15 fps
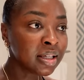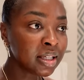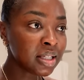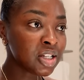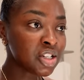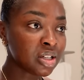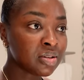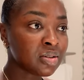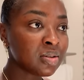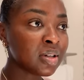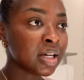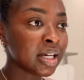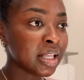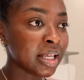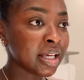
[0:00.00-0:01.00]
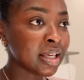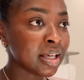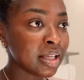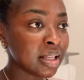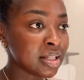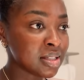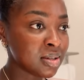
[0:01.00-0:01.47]
In general, I like
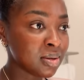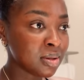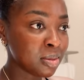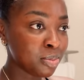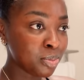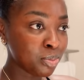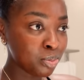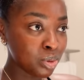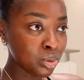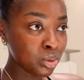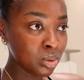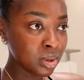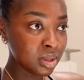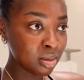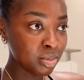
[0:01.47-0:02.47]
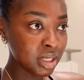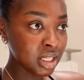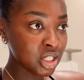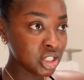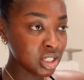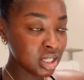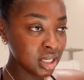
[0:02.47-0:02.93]
it. Let's go to the pool and the
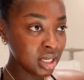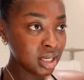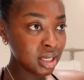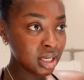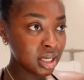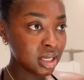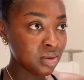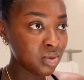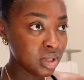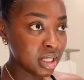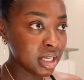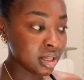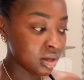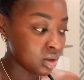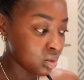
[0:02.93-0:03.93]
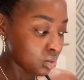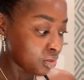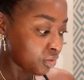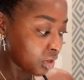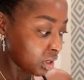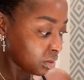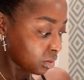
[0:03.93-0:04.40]
beach and really get a whole
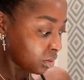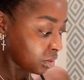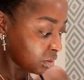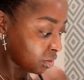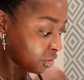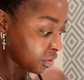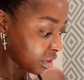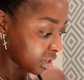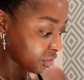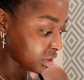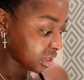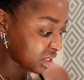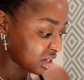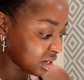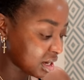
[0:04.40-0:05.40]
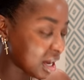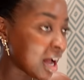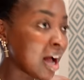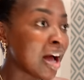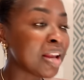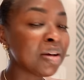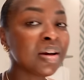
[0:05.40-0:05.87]
feel for everything.
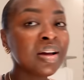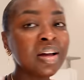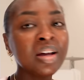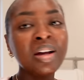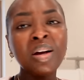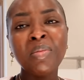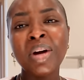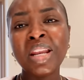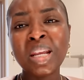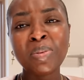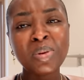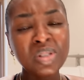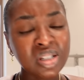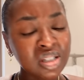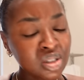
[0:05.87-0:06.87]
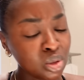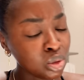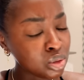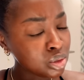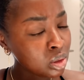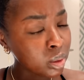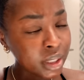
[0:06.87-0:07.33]
God, my nipples are still
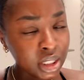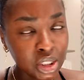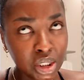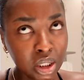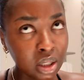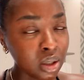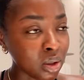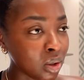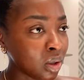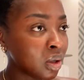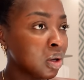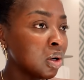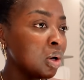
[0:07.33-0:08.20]
so itchy, girl.